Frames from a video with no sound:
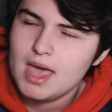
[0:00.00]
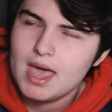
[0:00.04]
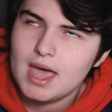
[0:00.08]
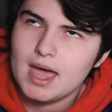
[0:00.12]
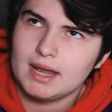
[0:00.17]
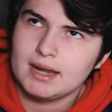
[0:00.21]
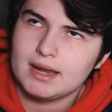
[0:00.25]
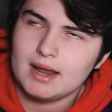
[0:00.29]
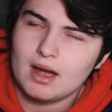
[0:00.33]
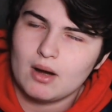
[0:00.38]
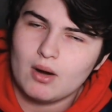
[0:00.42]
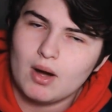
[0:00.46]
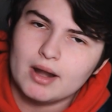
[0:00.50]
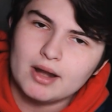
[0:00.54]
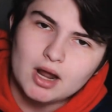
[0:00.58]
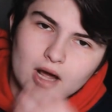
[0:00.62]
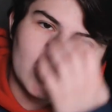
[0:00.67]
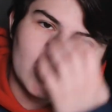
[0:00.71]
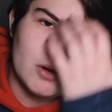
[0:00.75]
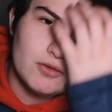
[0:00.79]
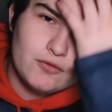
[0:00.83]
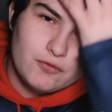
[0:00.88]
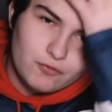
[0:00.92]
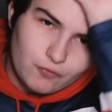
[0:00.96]
and how, and
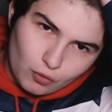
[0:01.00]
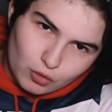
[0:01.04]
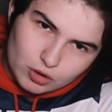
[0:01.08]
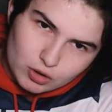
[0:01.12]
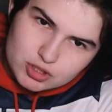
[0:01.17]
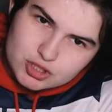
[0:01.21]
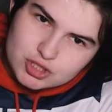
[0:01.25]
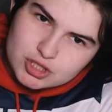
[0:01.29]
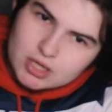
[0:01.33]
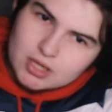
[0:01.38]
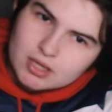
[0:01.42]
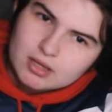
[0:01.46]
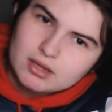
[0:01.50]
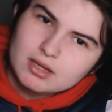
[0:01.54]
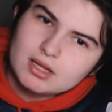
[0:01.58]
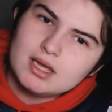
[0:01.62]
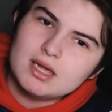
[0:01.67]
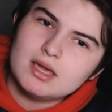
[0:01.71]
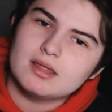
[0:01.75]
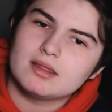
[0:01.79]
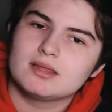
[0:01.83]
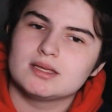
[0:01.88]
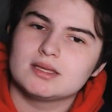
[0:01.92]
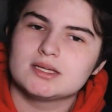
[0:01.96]

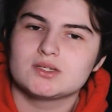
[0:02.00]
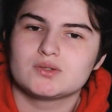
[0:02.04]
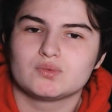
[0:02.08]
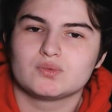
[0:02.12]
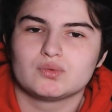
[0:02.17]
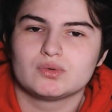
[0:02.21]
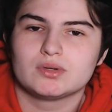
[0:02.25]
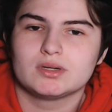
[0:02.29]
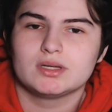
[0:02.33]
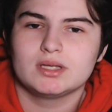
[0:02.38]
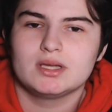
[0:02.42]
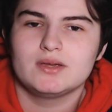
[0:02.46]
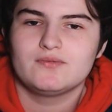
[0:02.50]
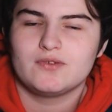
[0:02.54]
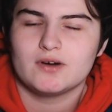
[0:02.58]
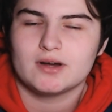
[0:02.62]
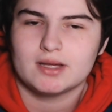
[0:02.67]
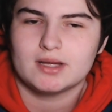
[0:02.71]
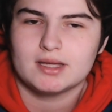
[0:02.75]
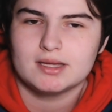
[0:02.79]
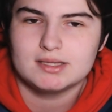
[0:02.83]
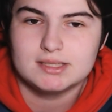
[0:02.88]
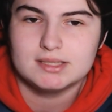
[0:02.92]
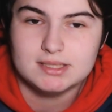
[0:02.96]
unfortunately, this really
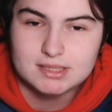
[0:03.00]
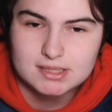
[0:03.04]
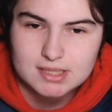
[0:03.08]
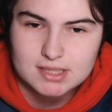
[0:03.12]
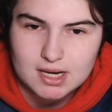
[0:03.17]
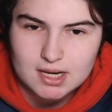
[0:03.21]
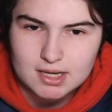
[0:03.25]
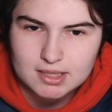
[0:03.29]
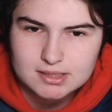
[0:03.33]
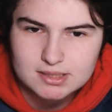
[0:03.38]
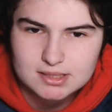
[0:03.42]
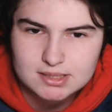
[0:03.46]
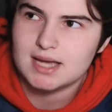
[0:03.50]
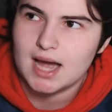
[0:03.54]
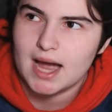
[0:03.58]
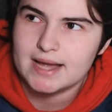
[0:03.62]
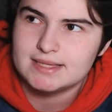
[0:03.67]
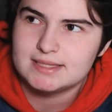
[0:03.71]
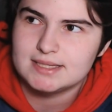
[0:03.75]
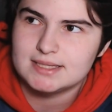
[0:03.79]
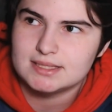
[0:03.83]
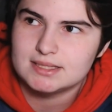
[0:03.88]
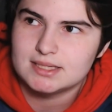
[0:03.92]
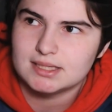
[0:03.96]
fucking sucks. I
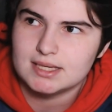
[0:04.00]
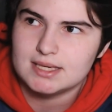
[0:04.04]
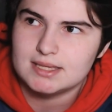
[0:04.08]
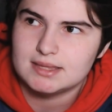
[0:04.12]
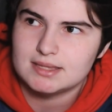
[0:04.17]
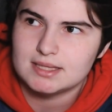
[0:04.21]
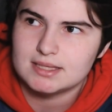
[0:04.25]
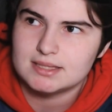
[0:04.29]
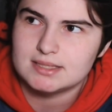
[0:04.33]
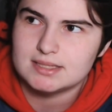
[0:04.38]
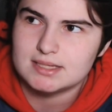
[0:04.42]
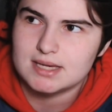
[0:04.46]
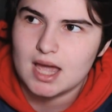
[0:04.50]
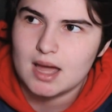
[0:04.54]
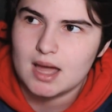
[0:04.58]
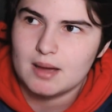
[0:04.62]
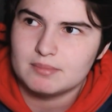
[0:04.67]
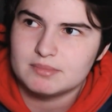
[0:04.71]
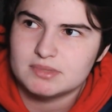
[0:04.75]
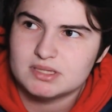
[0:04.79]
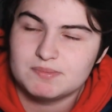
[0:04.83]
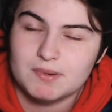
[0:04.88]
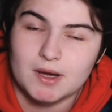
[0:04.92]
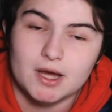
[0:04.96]
did delete the
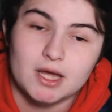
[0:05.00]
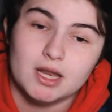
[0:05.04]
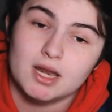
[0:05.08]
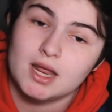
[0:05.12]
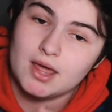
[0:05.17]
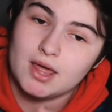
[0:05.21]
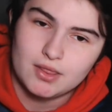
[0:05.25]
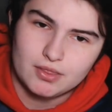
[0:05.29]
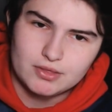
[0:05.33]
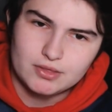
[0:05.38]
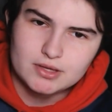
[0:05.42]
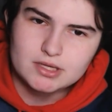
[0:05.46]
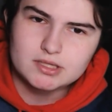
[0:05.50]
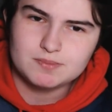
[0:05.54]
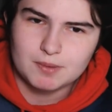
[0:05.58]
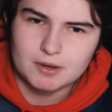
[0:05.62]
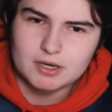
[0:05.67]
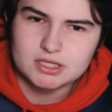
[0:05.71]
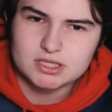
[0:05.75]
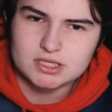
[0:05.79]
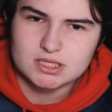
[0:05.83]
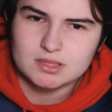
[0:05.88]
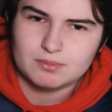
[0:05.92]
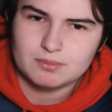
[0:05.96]
DMs, but this
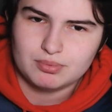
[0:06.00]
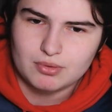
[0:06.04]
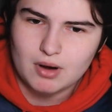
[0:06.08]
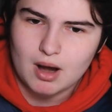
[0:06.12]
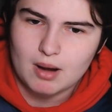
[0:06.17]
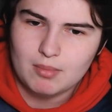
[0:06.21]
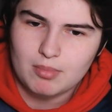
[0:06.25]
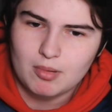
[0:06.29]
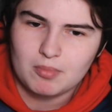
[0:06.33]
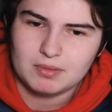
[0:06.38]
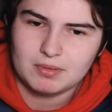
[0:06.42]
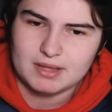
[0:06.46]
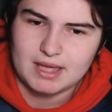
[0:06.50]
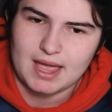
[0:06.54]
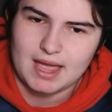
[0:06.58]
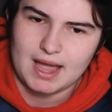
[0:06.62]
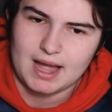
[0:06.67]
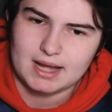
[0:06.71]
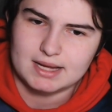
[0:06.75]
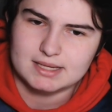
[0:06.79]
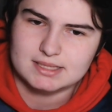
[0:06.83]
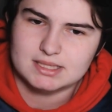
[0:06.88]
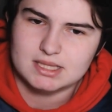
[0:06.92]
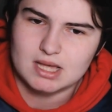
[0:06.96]
person probably
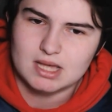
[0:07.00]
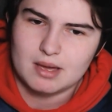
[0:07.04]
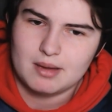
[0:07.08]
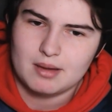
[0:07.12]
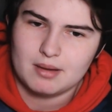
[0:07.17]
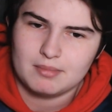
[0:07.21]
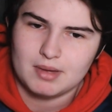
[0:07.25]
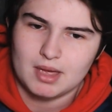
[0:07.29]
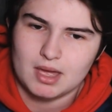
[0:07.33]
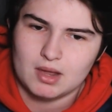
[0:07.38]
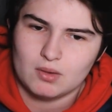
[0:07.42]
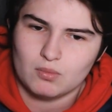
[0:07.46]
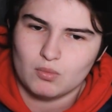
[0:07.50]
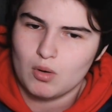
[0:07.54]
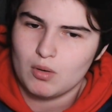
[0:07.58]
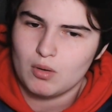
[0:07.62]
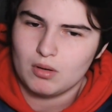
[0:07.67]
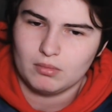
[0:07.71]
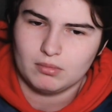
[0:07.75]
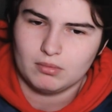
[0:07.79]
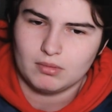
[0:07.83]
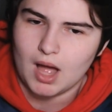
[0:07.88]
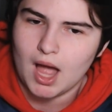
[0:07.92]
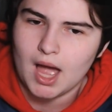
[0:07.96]
has them and
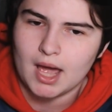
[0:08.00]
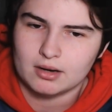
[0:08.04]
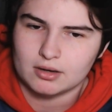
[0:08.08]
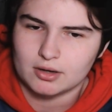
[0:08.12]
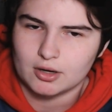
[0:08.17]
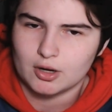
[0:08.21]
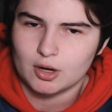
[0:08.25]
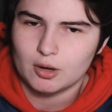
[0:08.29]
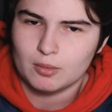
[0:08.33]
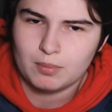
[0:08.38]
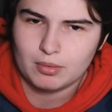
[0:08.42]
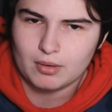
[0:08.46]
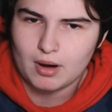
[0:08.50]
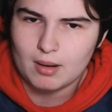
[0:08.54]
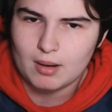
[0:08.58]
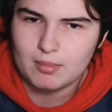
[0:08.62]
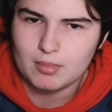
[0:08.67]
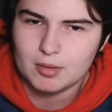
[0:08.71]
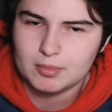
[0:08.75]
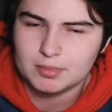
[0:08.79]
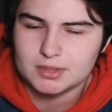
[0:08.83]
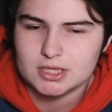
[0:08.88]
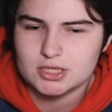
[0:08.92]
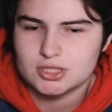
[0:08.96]
will, I don't know,
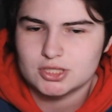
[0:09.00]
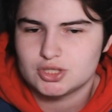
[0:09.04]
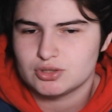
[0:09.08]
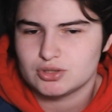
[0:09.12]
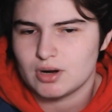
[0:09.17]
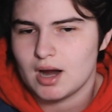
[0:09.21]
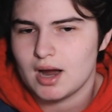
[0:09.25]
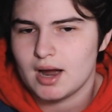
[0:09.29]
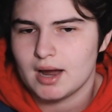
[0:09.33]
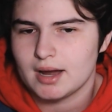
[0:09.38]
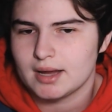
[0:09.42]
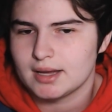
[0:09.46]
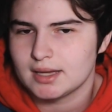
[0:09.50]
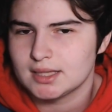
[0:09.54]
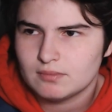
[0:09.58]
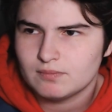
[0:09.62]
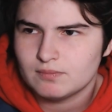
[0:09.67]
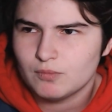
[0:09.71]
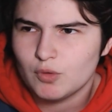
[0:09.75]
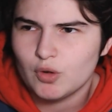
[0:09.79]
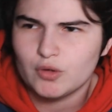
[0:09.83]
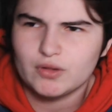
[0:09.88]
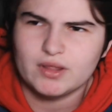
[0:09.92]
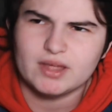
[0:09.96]
probably try and,
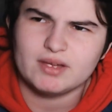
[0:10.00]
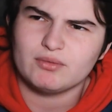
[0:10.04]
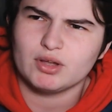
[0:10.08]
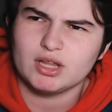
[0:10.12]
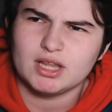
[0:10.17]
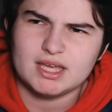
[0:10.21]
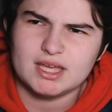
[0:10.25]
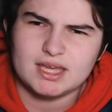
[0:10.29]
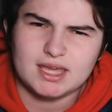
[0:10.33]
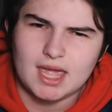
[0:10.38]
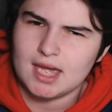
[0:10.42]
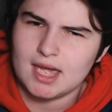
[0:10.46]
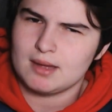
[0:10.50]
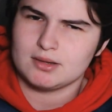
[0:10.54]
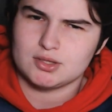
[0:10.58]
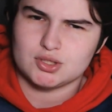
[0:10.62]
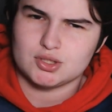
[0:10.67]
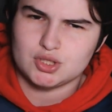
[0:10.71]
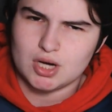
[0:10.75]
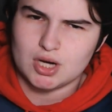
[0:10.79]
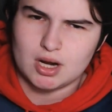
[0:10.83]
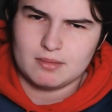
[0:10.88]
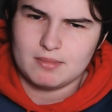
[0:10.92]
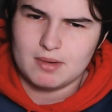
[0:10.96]
well, they really can't
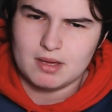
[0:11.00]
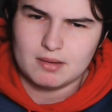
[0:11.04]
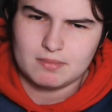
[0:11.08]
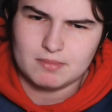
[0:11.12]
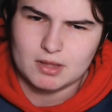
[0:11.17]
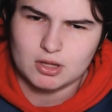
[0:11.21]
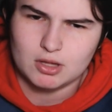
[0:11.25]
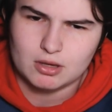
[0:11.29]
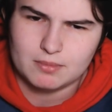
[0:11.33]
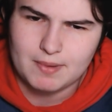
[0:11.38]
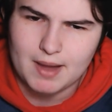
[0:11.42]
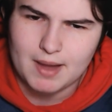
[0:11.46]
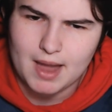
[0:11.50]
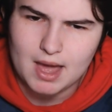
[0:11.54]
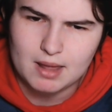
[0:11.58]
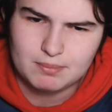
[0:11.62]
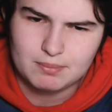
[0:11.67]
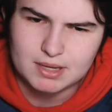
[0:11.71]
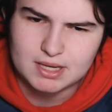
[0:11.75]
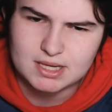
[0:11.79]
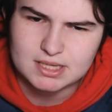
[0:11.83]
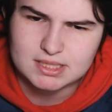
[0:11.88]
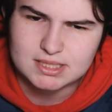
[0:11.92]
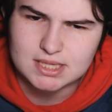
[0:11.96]
try to make me look bad
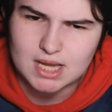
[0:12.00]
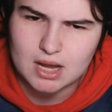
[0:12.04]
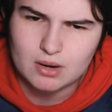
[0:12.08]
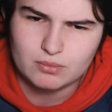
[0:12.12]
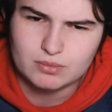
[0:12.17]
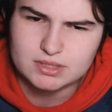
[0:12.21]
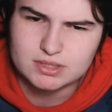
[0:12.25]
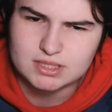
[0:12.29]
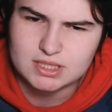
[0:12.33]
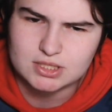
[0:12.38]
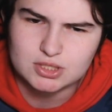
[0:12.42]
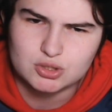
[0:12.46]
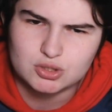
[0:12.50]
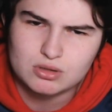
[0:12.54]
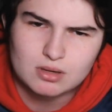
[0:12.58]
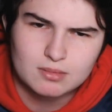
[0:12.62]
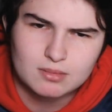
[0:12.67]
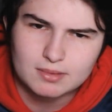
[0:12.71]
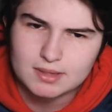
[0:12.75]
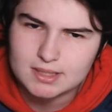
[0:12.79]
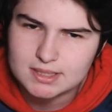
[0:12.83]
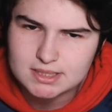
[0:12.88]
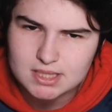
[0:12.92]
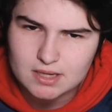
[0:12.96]
because I was
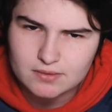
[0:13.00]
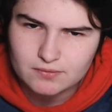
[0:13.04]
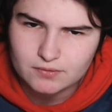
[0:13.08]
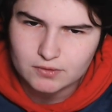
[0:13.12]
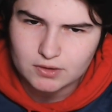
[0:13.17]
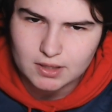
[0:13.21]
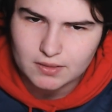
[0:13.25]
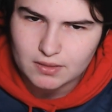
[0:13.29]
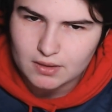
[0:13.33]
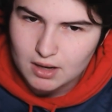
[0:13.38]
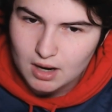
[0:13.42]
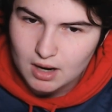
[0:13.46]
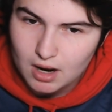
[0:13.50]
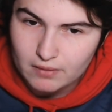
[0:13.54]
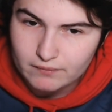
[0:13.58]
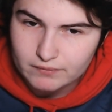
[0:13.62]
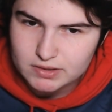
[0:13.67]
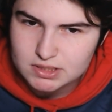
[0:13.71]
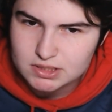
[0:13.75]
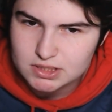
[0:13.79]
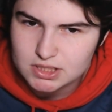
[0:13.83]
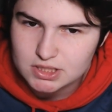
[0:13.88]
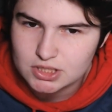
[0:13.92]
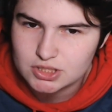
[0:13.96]
extremely civil in the
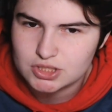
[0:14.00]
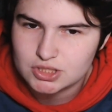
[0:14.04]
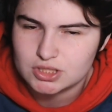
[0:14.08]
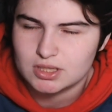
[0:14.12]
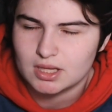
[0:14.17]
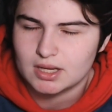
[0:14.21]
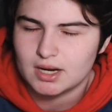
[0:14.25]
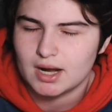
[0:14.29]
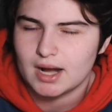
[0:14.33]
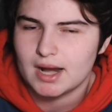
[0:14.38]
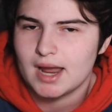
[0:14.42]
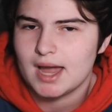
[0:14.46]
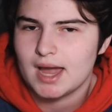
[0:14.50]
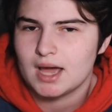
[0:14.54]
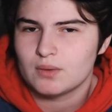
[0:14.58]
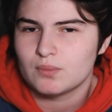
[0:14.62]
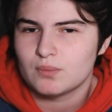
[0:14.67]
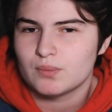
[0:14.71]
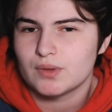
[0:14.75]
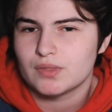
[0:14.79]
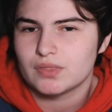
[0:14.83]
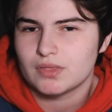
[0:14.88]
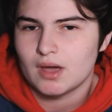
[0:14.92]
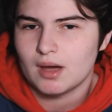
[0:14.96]
conversation that I had
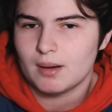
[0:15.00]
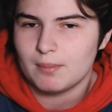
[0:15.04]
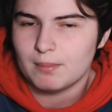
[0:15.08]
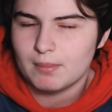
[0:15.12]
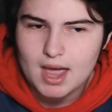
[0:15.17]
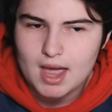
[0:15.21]
with them